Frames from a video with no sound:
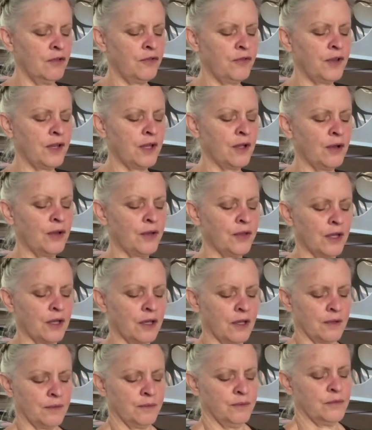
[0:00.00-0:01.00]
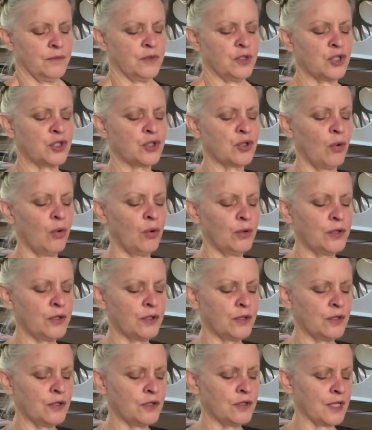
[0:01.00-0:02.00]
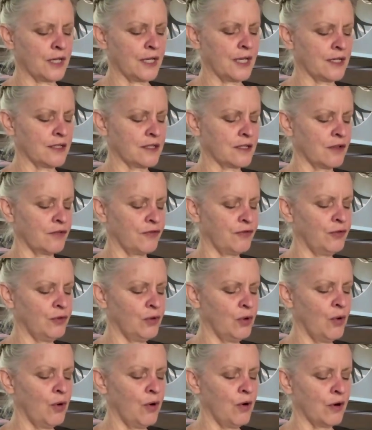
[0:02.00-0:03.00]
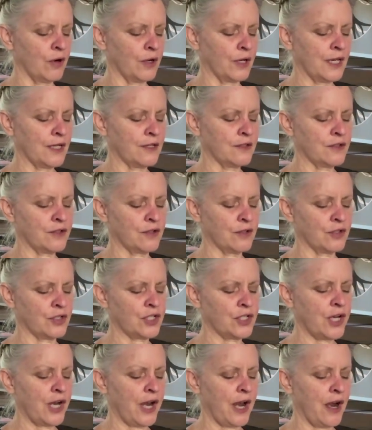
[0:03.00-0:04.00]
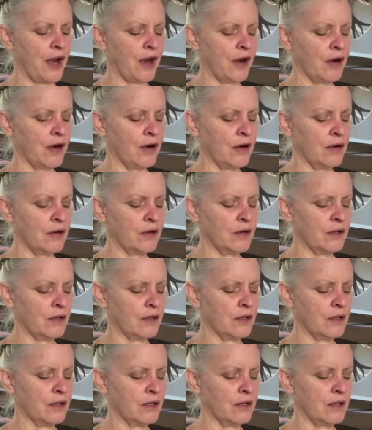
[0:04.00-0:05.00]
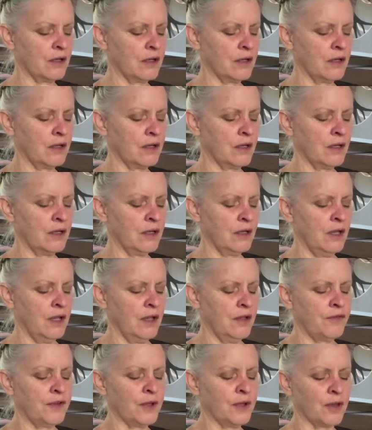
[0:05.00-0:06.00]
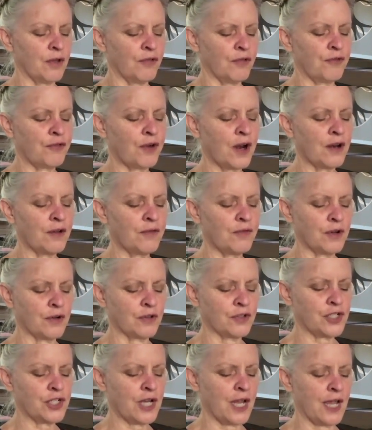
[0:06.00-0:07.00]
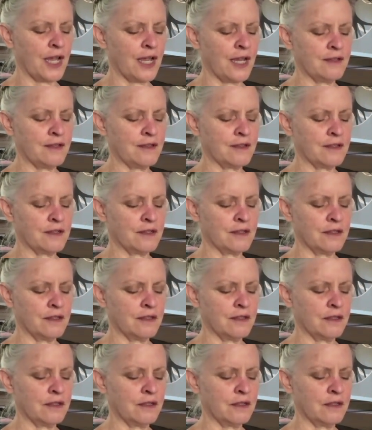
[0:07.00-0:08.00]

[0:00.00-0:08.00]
Feel the shoulders against the floor or against your chair. Feel the front of your chest.